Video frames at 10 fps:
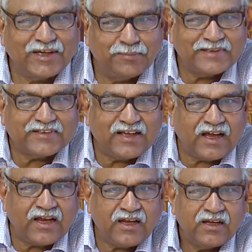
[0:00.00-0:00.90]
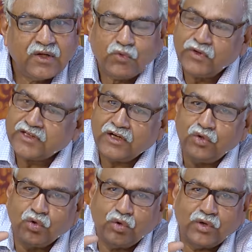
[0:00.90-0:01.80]
Seemit kya hai? We can
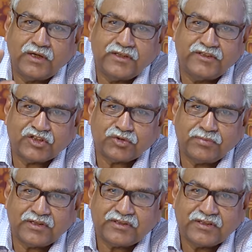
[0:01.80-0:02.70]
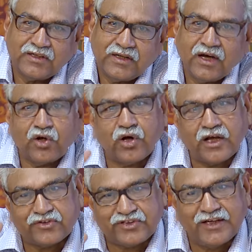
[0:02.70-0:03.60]
know only this much.
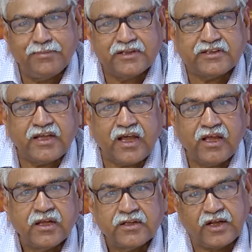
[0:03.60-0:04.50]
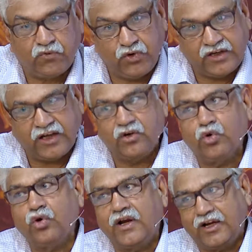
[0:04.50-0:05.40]
Aseemit kya hai? That we can
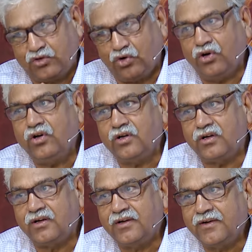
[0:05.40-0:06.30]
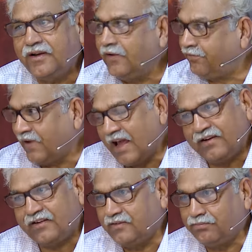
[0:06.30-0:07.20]
know at all. A
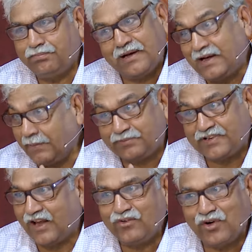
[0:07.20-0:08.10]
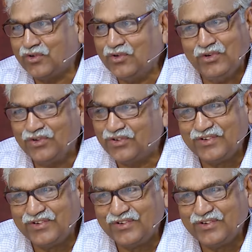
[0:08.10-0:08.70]
fan perhaps cannot know.